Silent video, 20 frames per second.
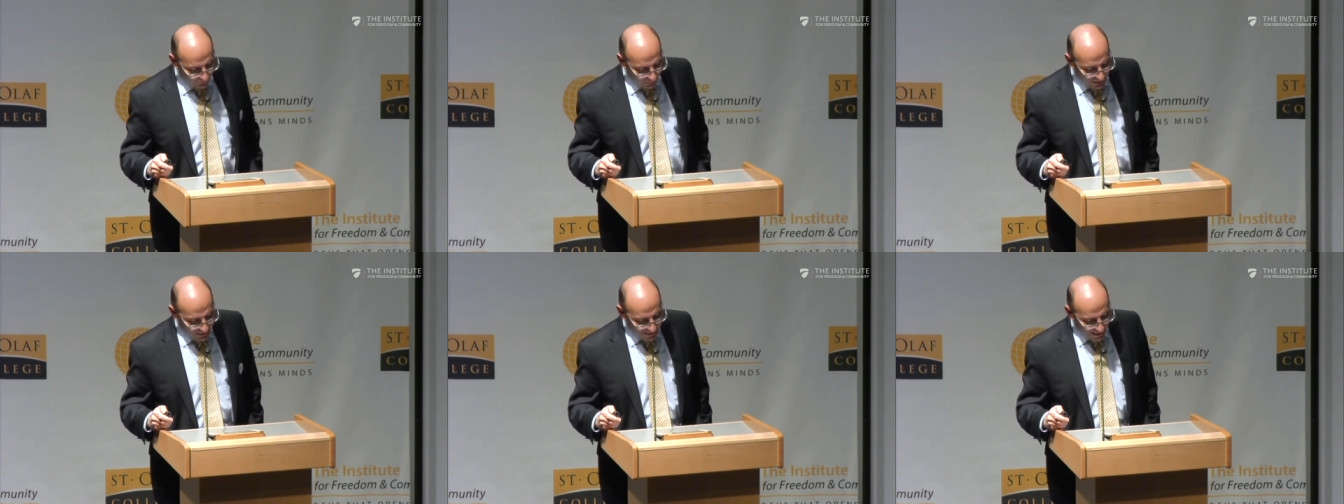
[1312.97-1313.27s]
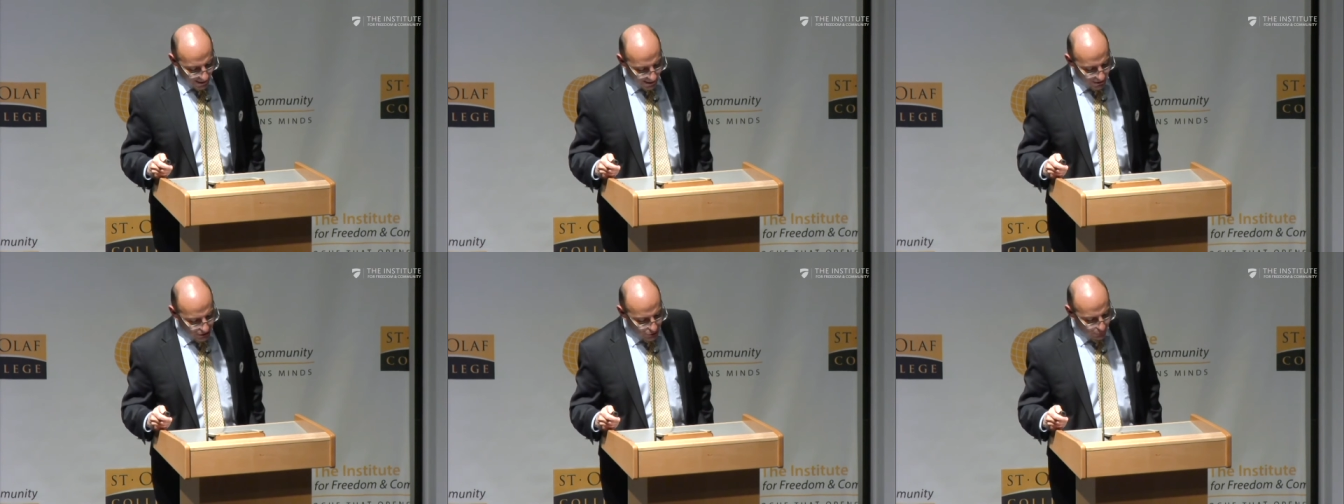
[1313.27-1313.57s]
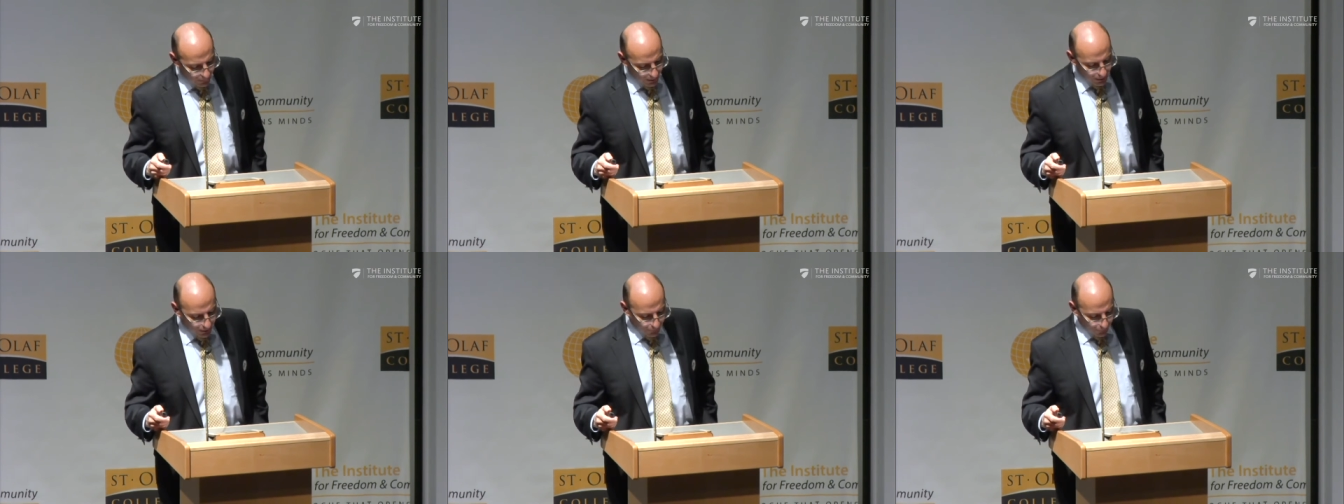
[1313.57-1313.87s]
was
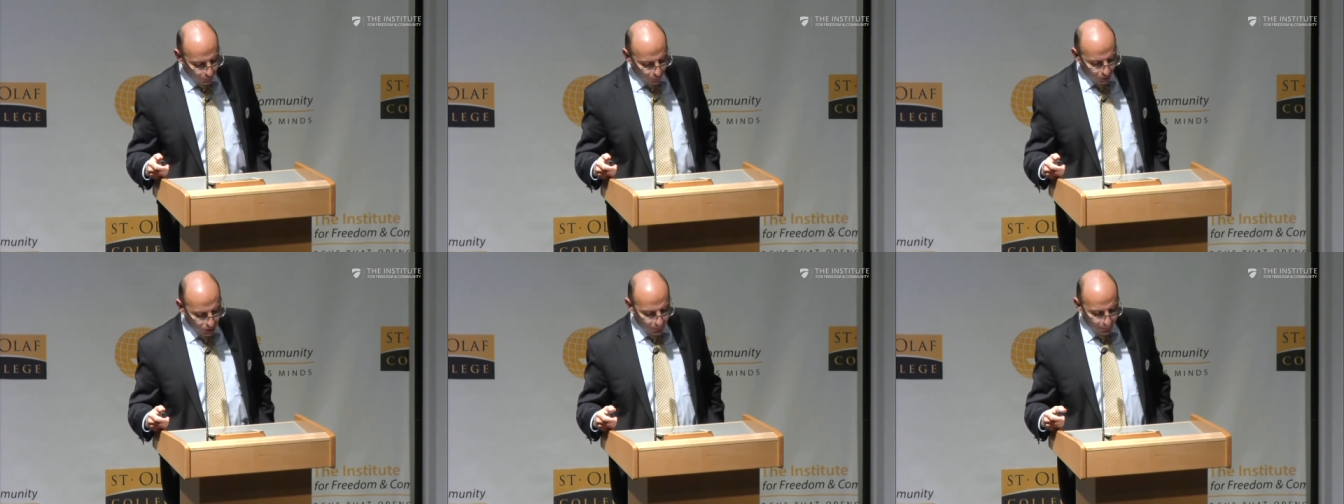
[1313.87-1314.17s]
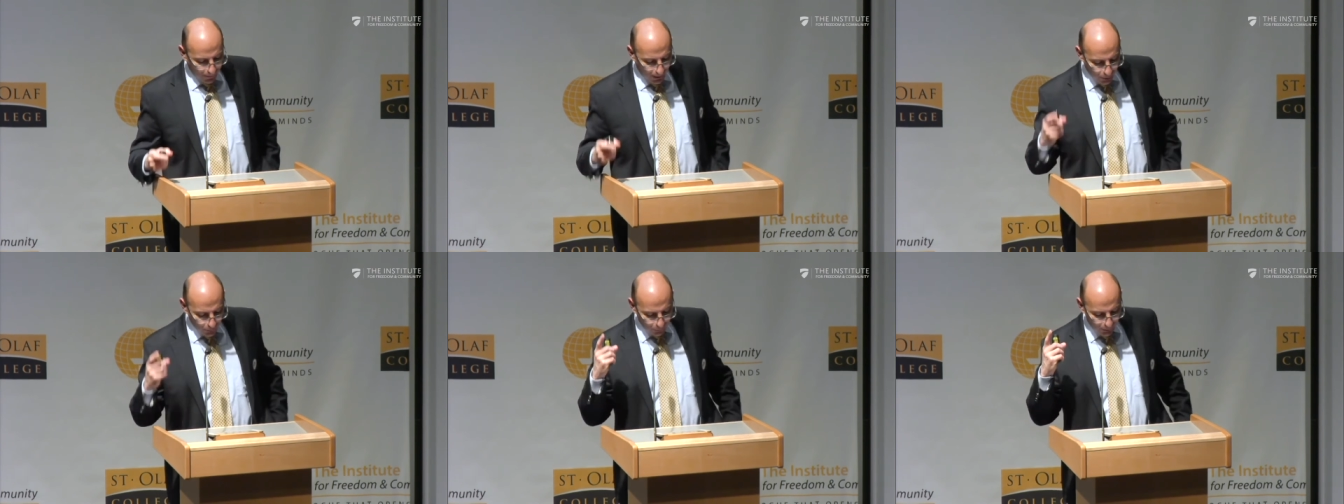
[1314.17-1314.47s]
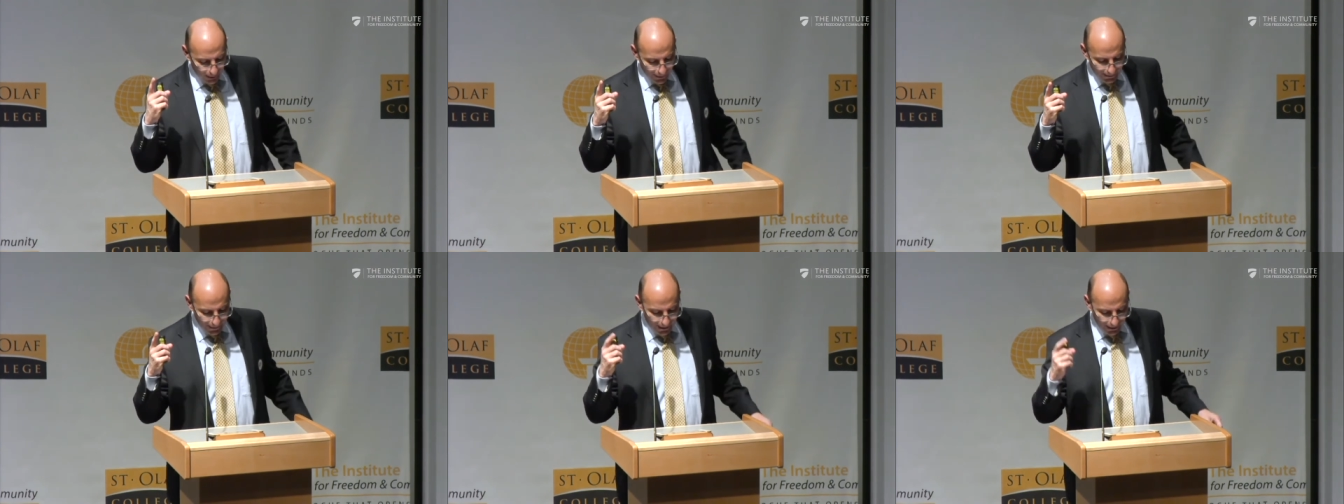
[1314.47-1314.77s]
actually ruled by
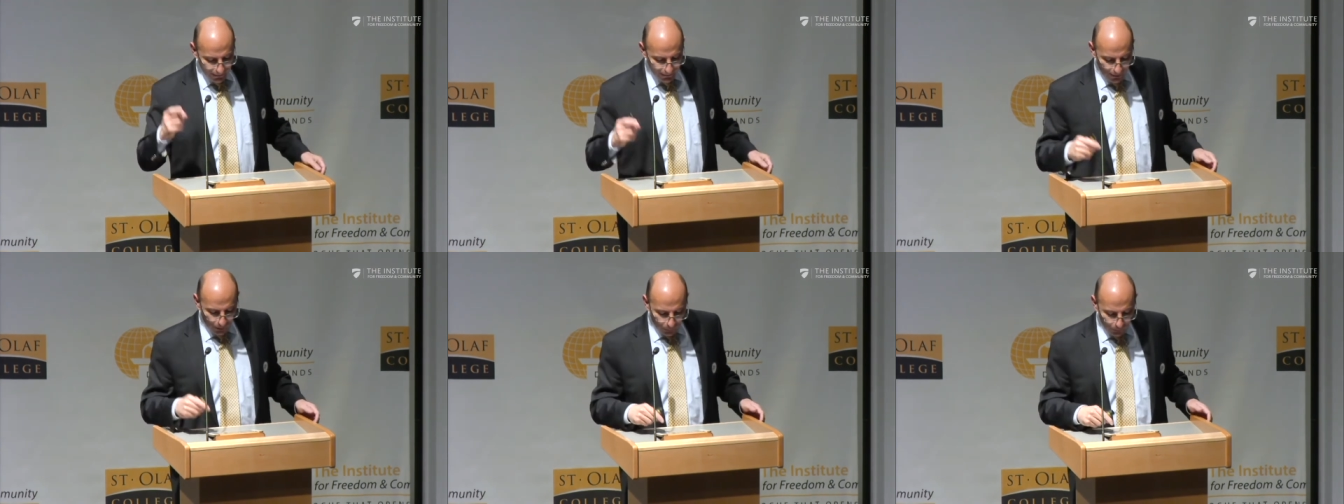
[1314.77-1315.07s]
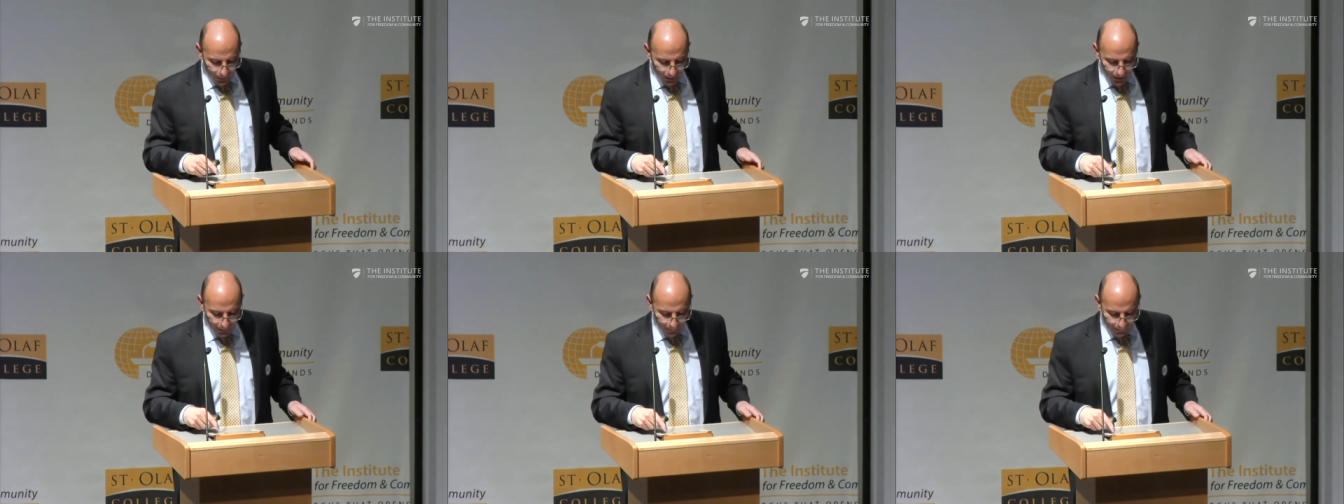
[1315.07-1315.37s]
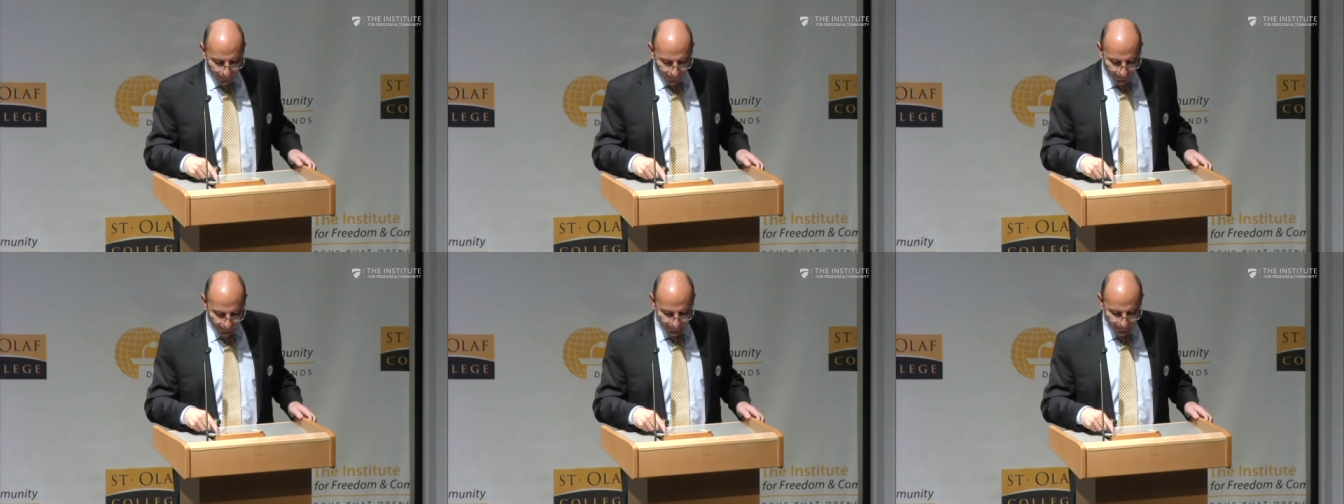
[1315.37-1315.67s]
one and the only
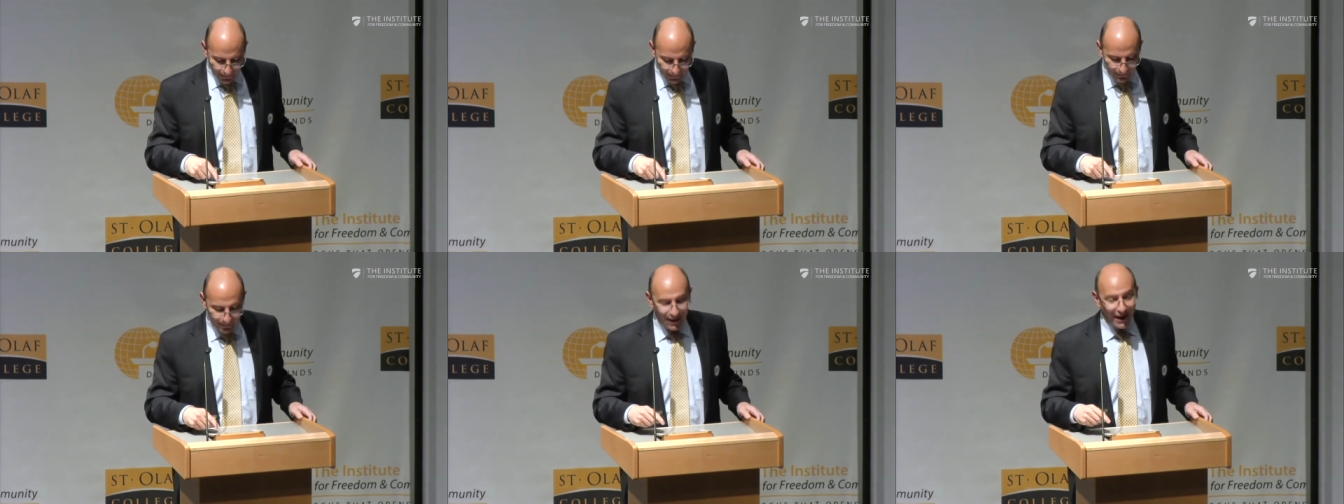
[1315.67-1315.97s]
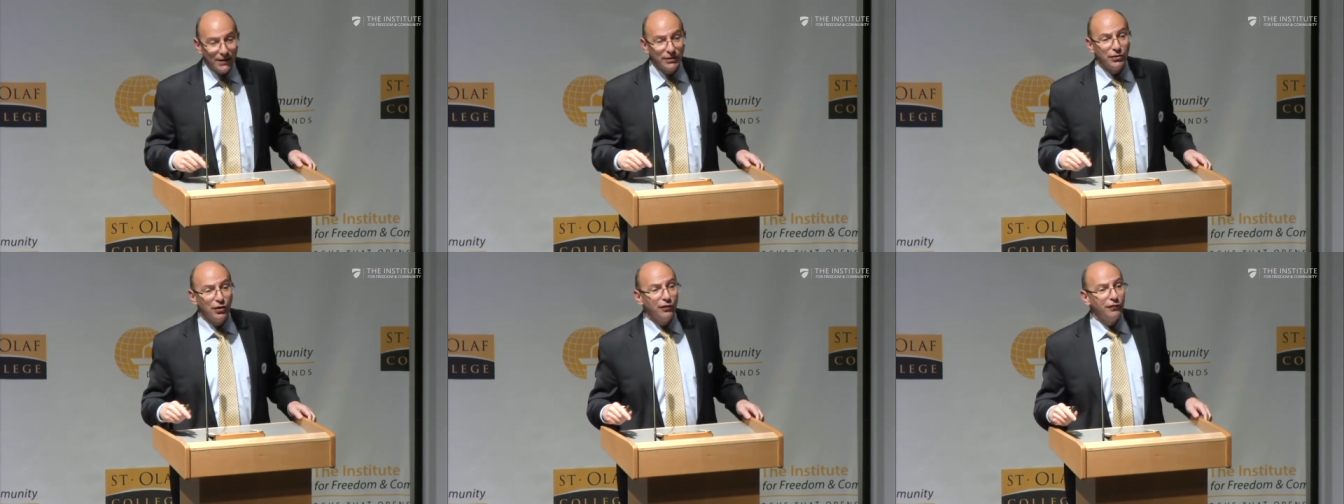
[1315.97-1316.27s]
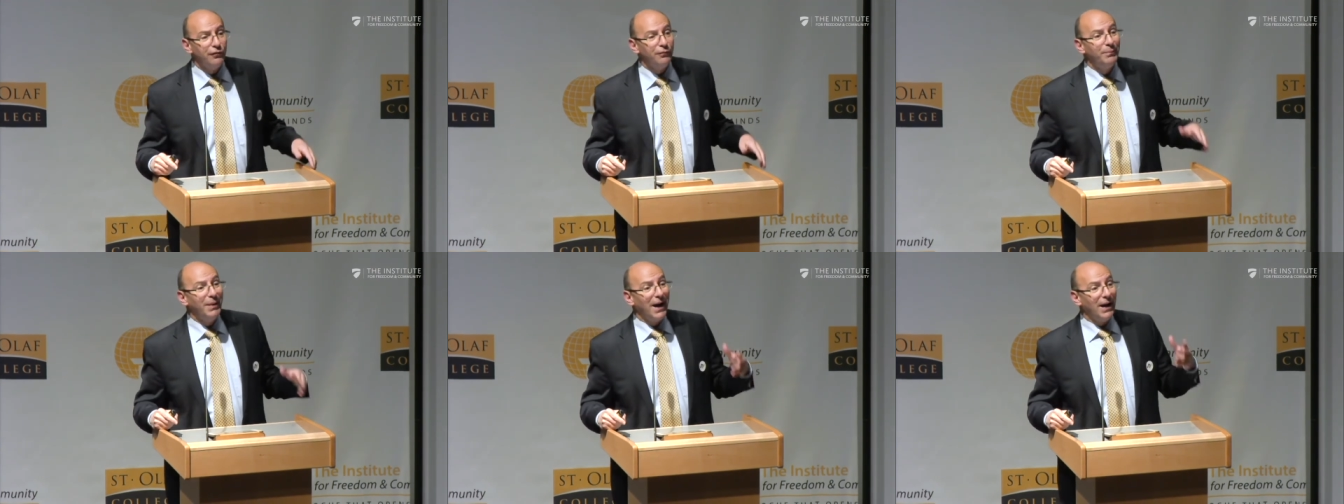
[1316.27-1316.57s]
party, that
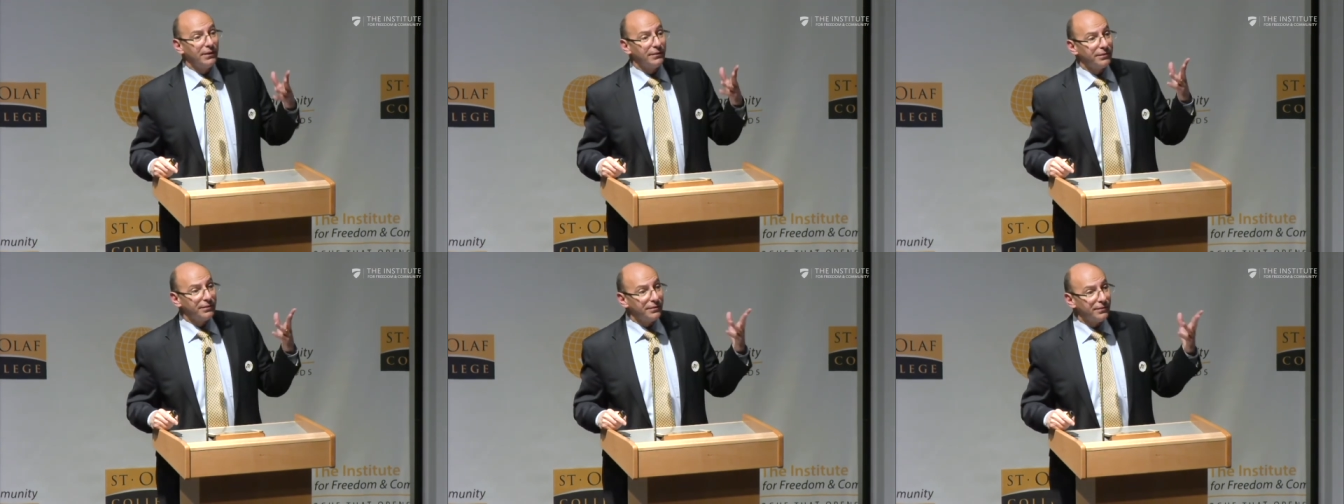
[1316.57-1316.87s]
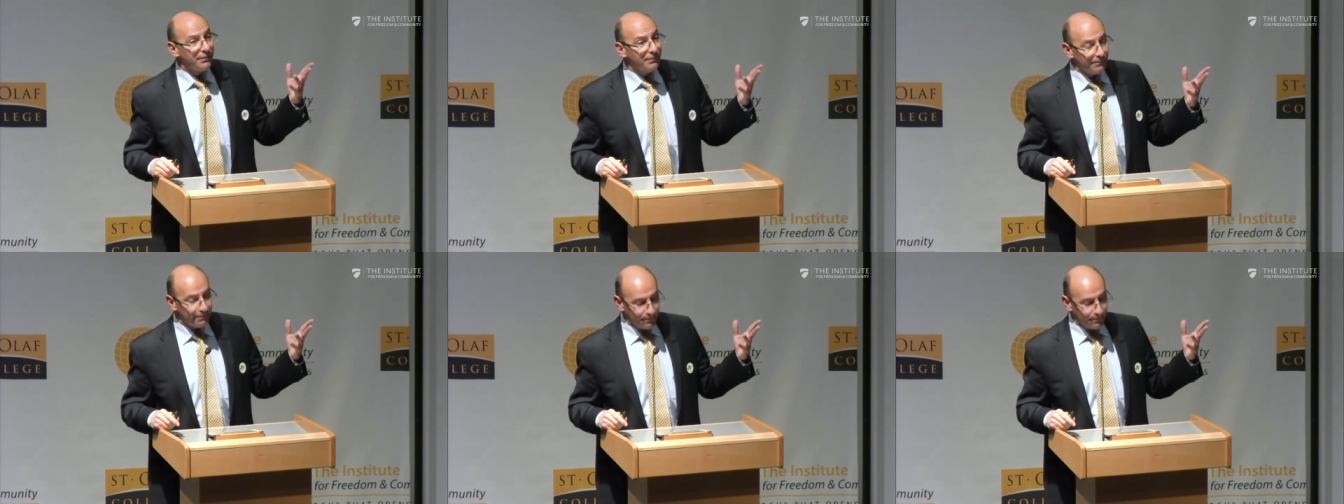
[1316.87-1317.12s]
of Ba'ath.